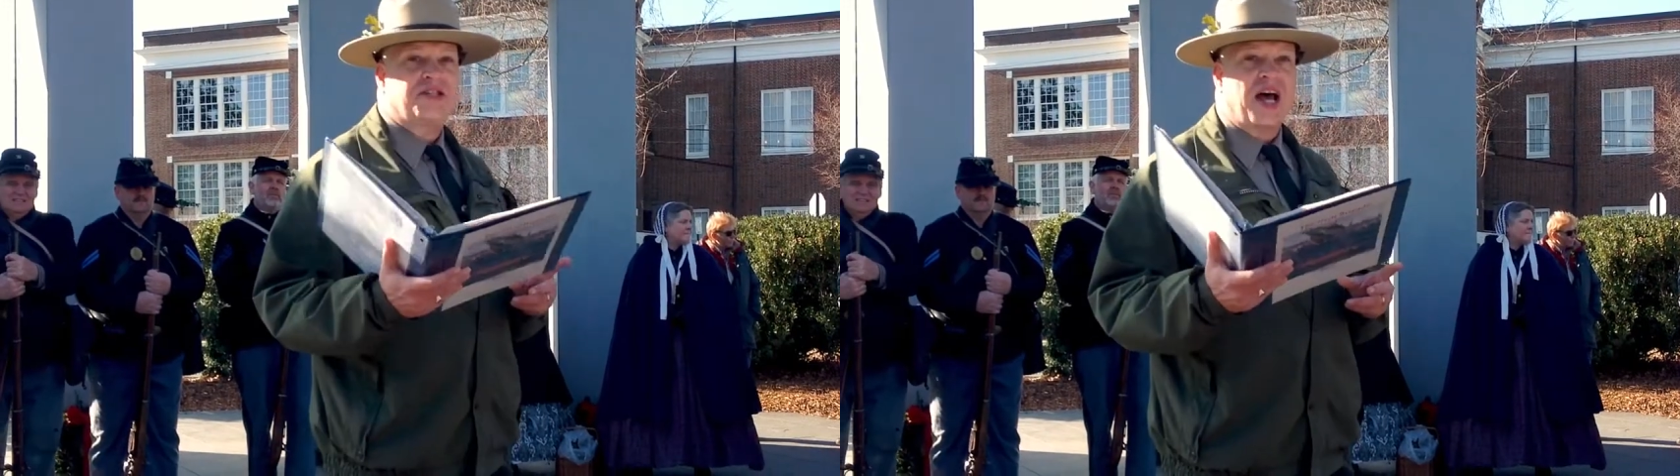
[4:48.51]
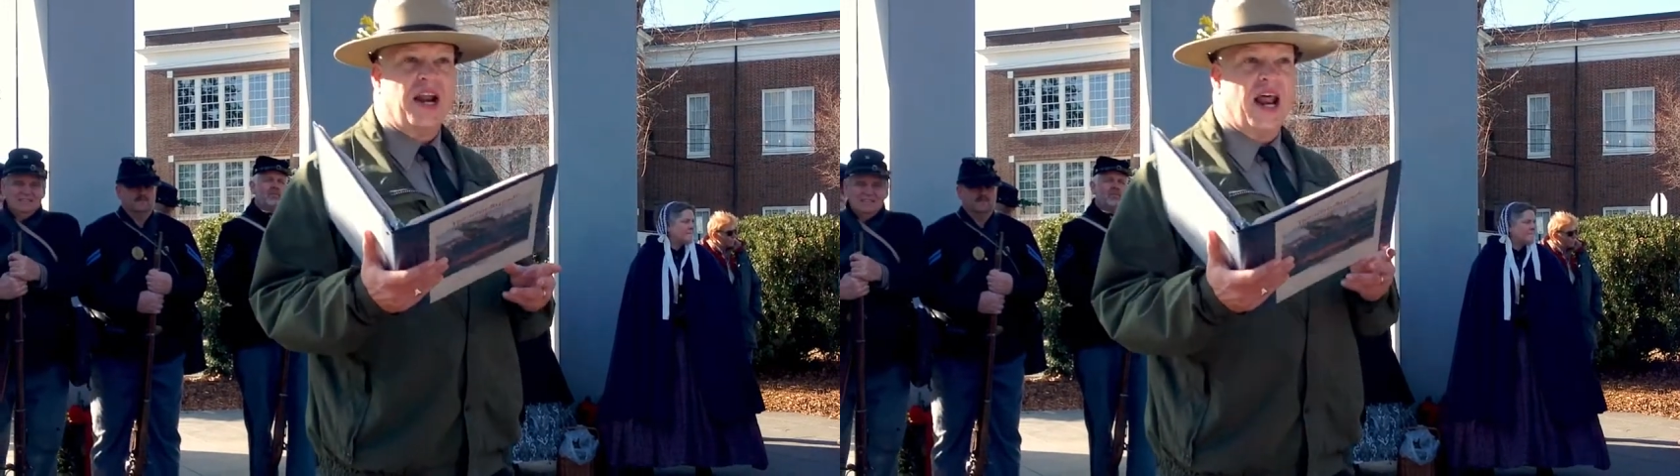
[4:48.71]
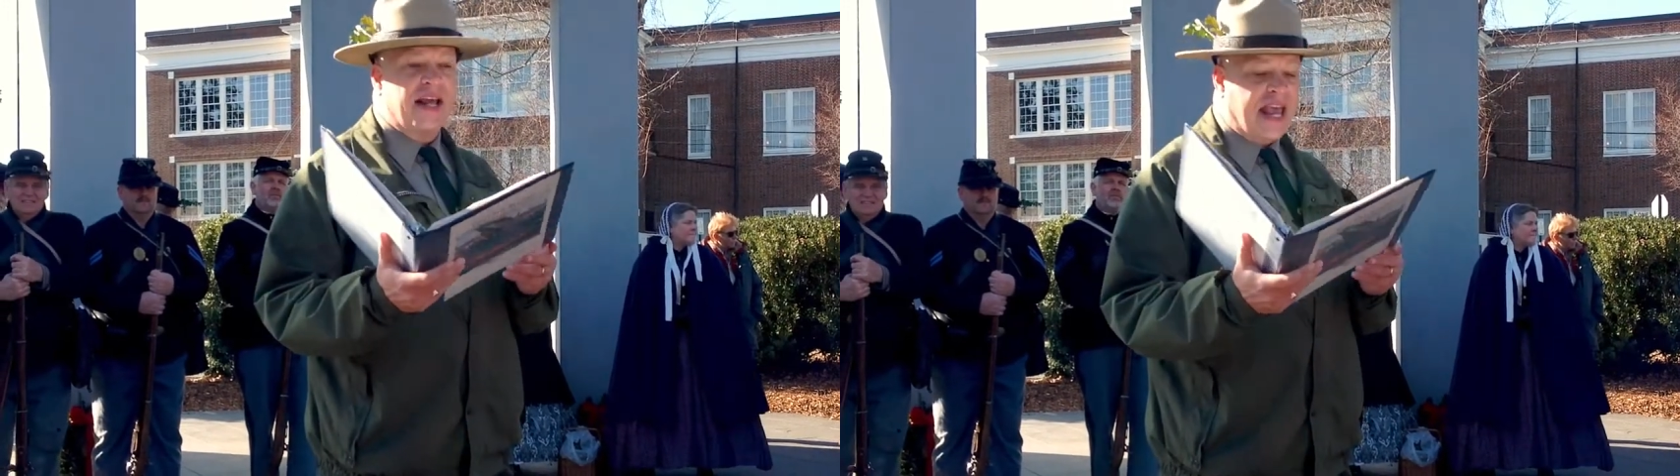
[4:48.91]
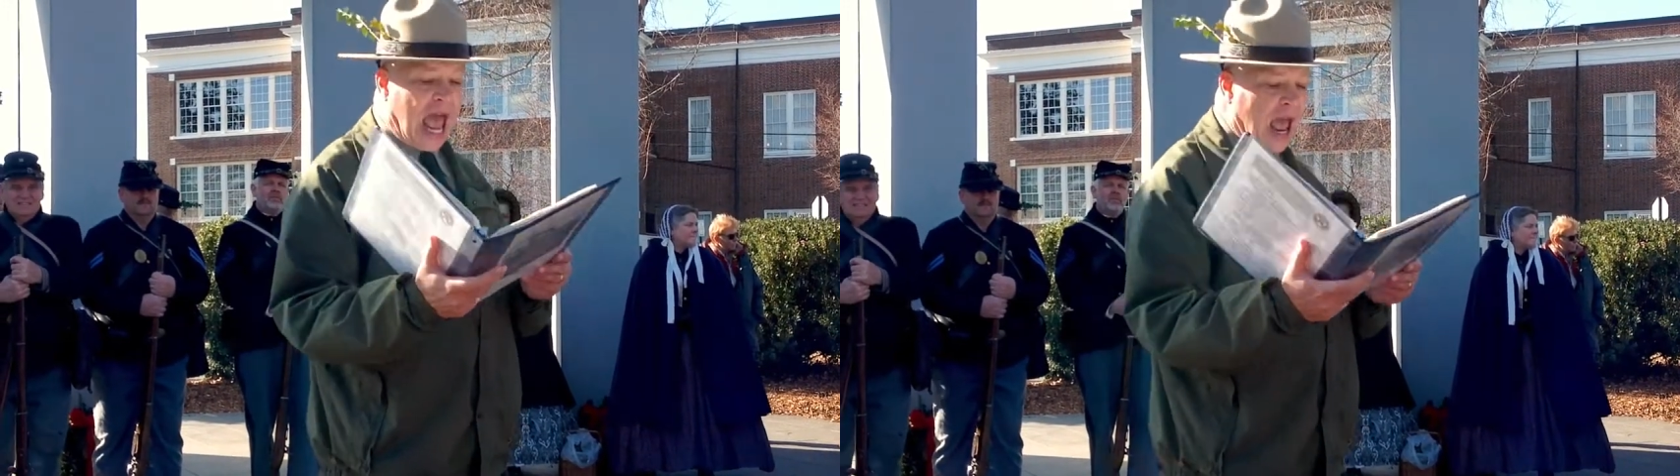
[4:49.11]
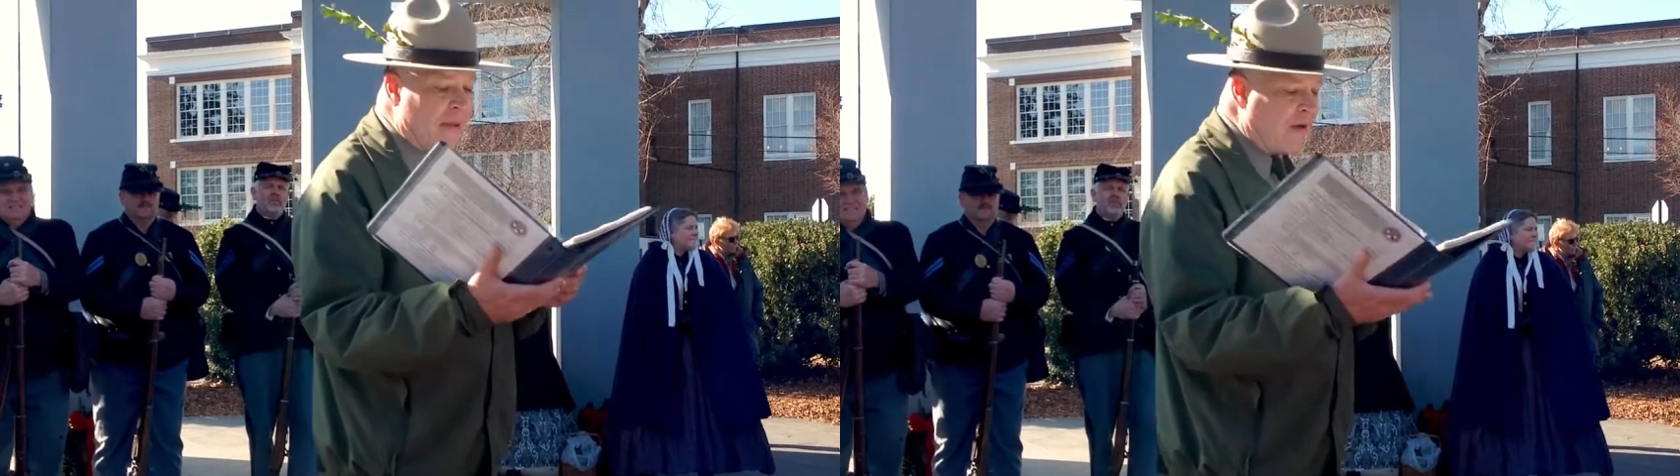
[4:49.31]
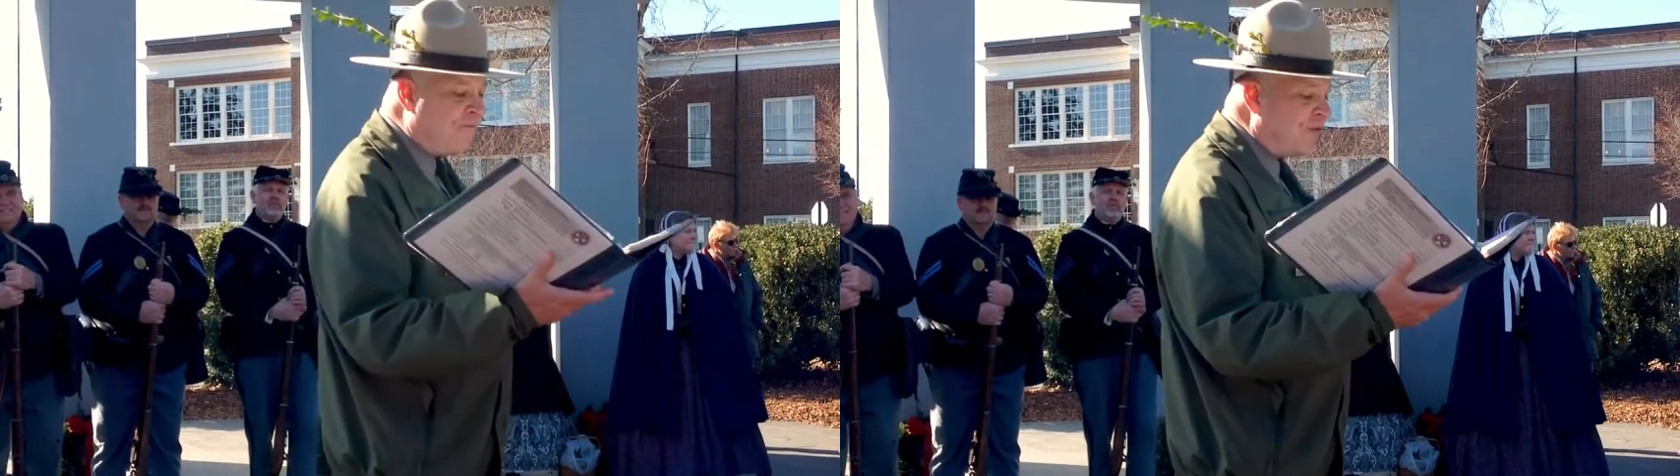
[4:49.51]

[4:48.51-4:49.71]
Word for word: suddenly came in